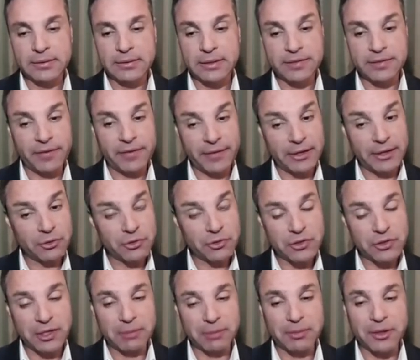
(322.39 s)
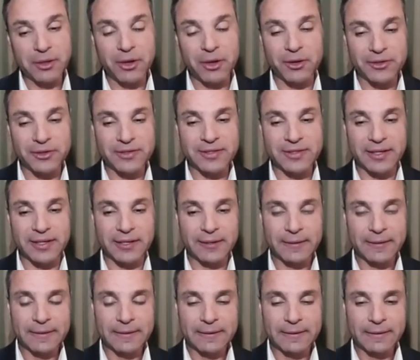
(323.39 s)
it's very interesting because
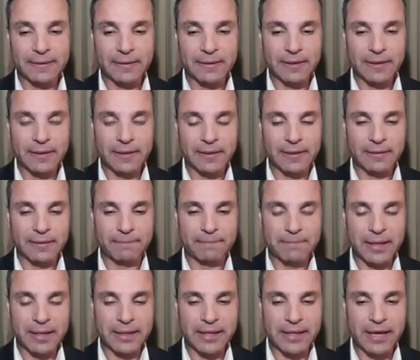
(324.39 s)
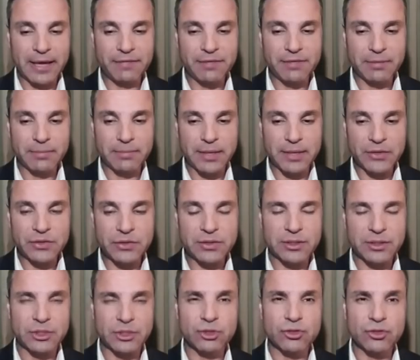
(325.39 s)
I gave the
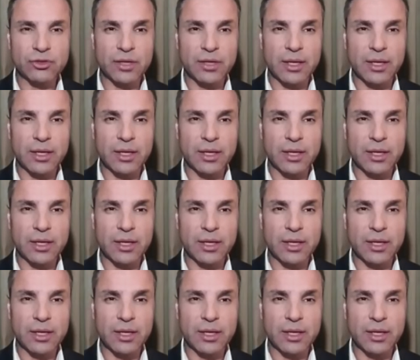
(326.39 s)
message.